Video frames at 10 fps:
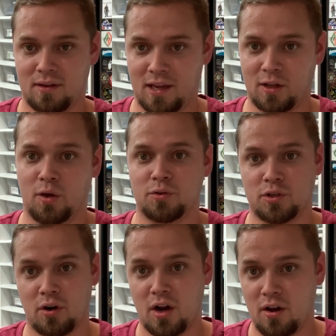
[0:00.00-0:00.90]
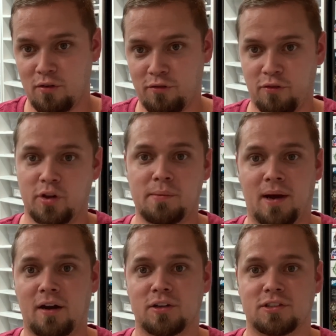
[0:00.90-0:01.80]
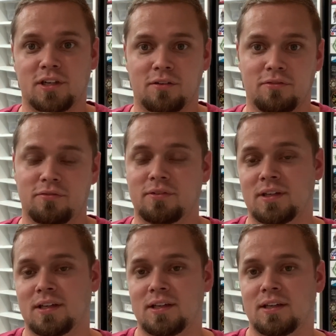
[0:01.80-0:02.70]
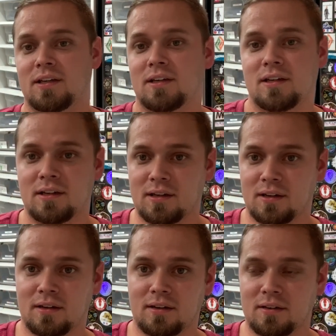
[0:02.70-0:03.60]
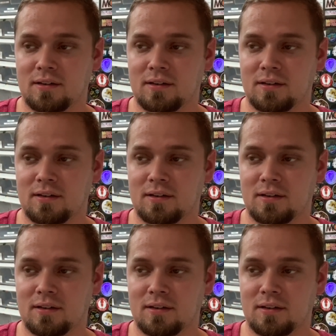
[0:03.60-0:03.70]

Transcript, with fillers: enclosure fully by herself uh,